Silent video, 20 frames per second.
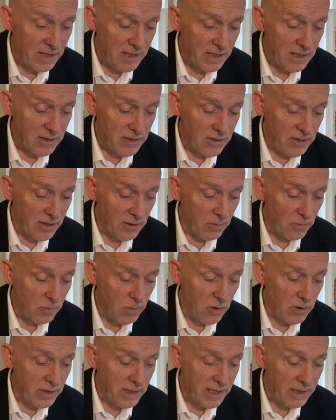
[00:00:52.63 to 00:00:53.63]
so that
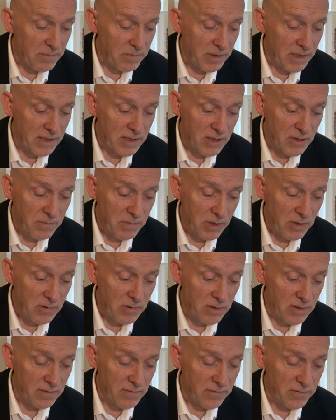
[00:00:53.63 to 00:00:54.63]
what had been
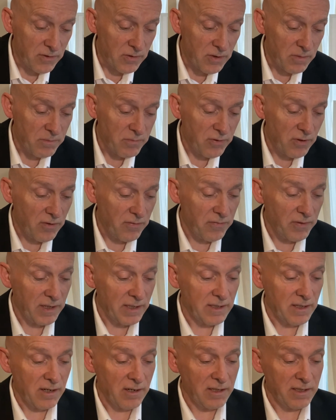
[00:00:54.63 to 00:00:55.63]
spoken through the
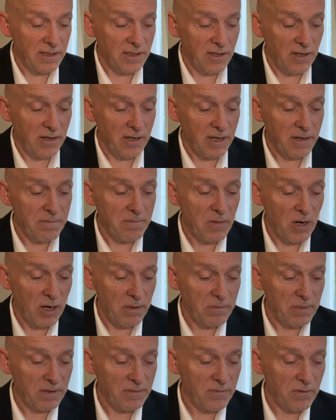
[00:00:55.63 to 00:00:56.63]
prophet Isaiah
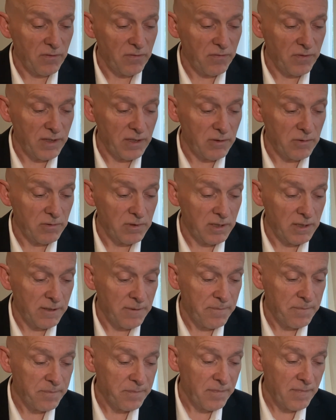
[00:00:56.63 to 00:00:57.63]
might be fulfilled.
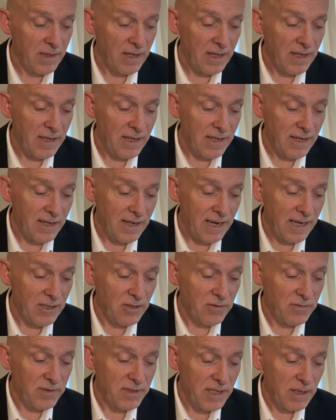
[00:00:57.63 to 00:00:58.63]

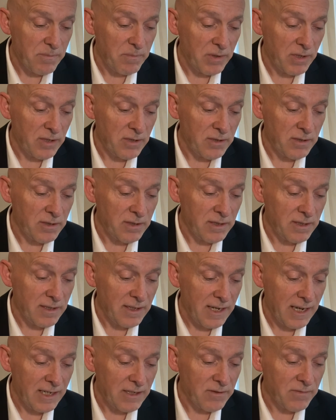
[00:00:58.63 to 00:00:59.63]
Land of Zebulun,
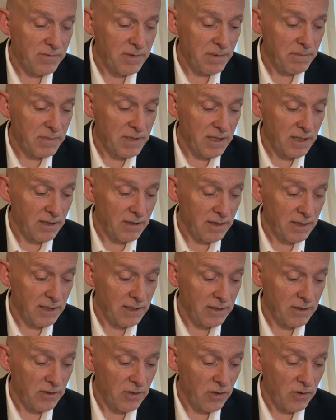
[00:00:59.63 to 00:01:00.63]
land of
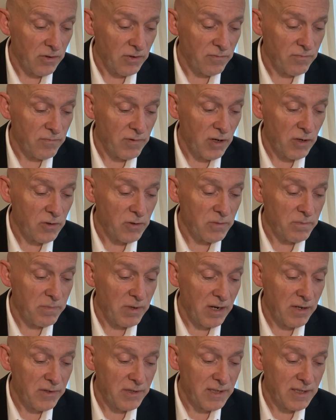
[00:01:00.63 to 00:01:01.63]
Naphtali, on the road
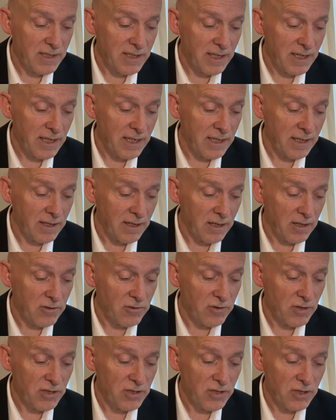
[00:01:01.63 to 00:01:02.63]
by the sea,
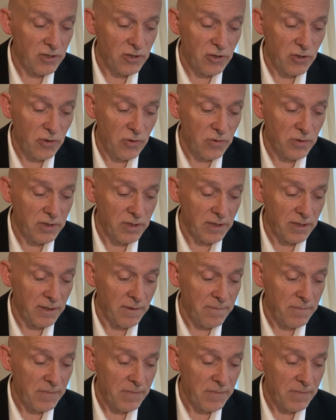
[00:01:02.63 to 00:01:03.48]
across the Jordan,